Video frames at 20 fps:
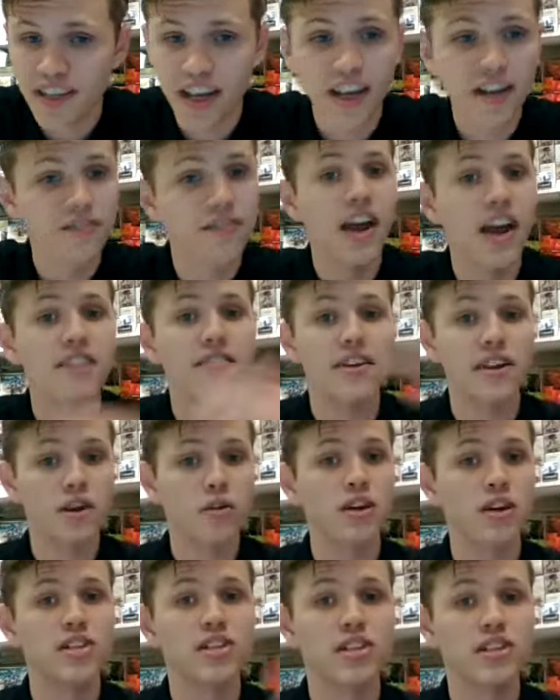again, if you have any
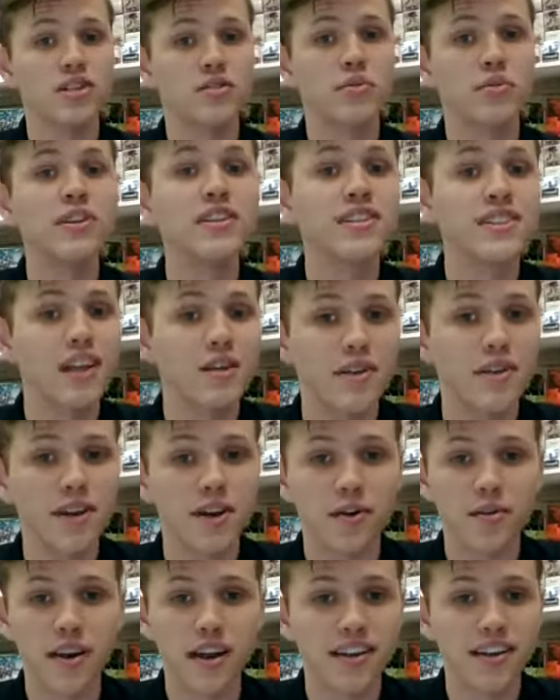questions, please let me
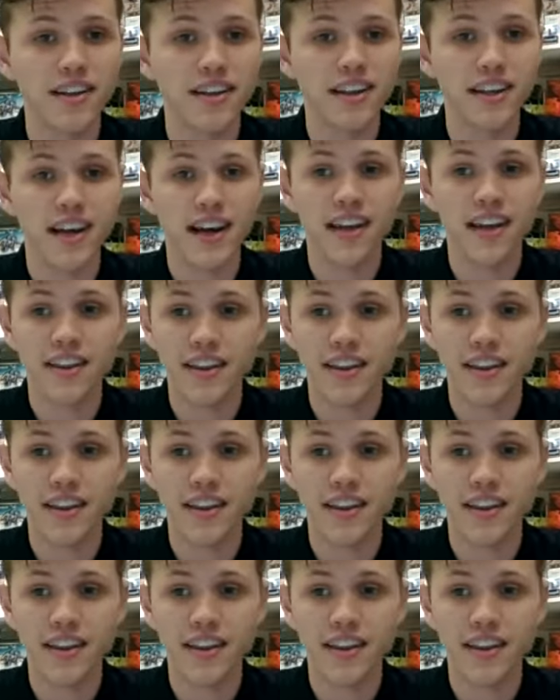know in the